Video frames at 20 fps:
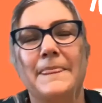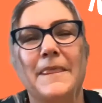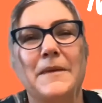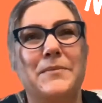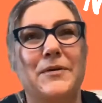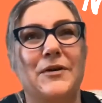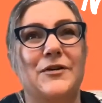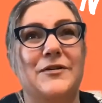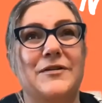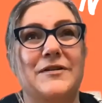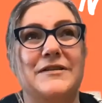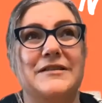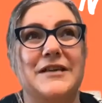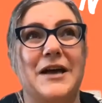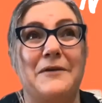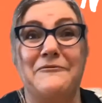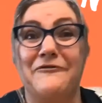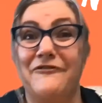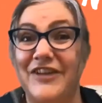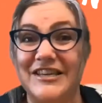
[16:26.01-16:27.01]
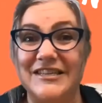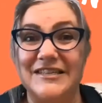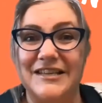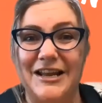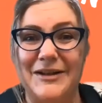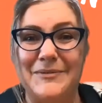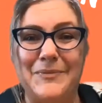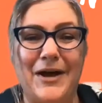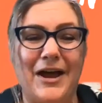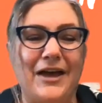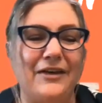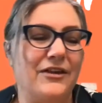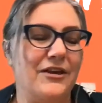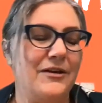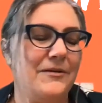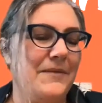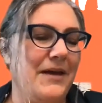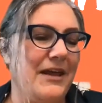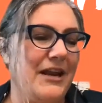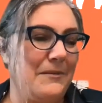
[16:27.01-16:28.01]
because I'm fascinated by
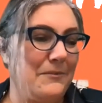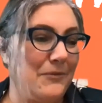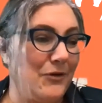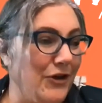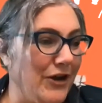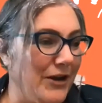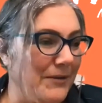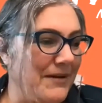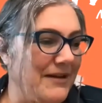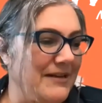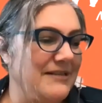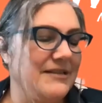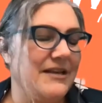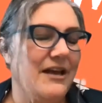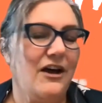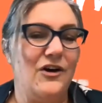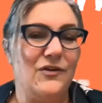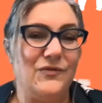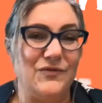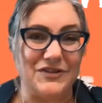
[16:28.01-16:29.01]
them and I'm learning myself.